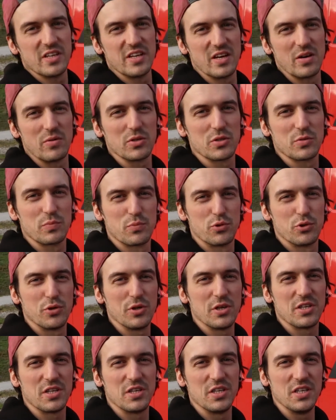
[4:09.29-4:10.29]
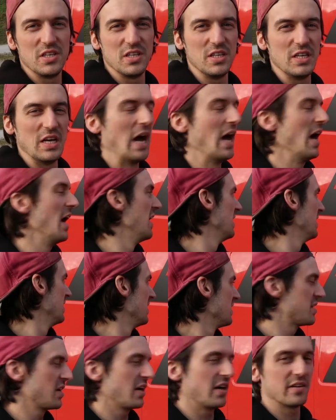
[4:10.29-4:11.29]
letter was pretty
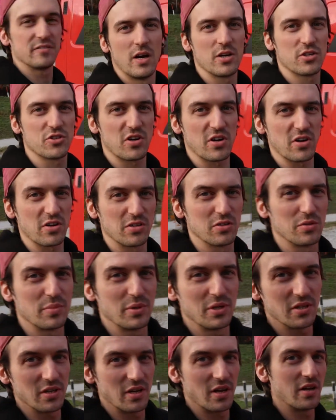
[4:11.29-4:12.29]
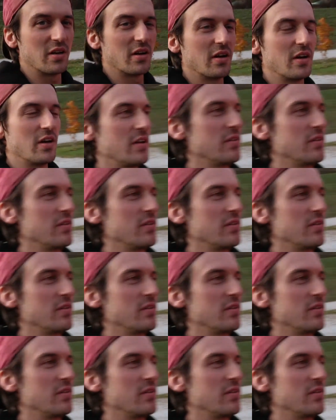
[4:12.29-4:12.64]
tough. I struggled a bit, and I